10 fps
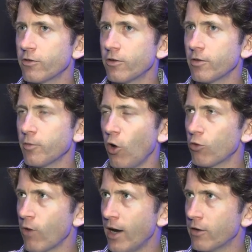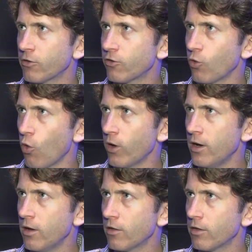system called Radiant
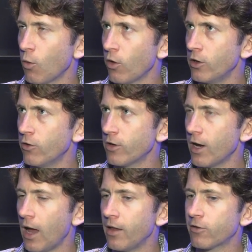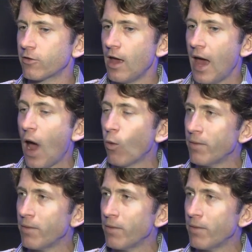Story that we're using, and it's how